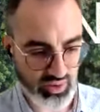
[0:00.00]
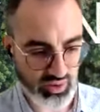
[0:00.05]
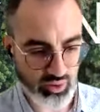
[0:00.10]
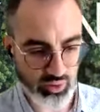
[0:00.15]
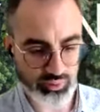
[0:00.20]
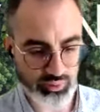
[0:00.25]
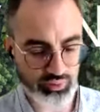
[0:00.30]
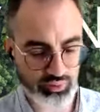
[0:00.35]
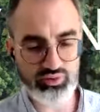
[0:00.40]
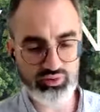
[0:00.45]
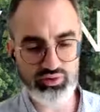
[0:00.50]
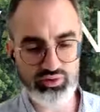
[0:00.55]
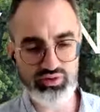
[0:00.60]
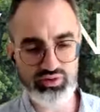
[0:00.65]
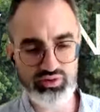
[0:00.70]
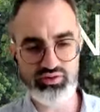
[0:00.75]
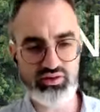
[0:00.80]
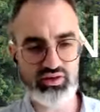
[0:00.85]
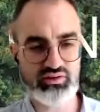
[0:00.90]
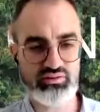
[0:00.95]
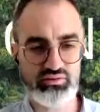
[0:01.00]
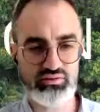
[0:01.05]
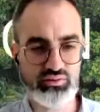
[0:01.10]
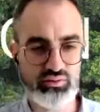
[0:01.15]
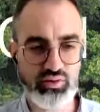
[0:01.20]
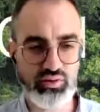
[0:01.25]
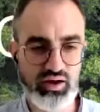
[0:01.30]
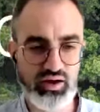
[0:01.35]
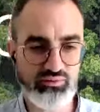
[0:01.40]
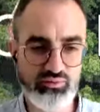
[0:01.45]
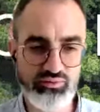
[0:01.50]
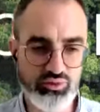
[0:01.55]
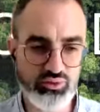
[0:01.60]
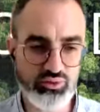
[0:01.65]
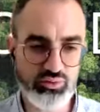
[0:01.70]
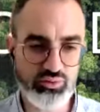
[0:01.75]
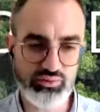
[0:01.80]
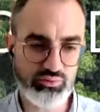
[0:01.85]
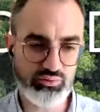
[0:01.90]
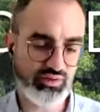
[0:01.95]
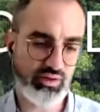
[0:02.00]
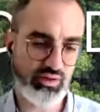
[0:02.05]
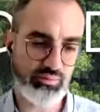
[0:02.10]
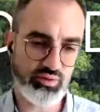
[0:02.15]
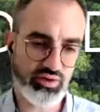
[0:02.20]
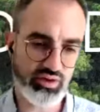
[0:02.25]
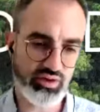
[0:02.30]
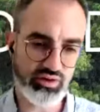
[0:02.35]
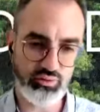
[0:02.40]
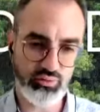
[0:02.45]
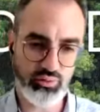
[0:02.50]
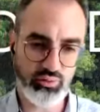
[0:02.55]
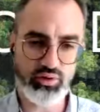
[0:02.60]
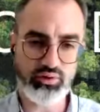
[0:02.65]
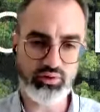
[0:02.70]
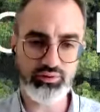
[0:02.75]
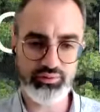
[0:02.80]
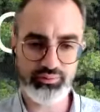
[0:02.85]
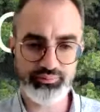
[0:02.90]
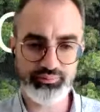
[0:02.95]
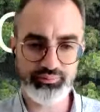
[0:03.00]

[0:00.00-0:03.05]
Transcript: opportunity yes to have a view of what's happening in the world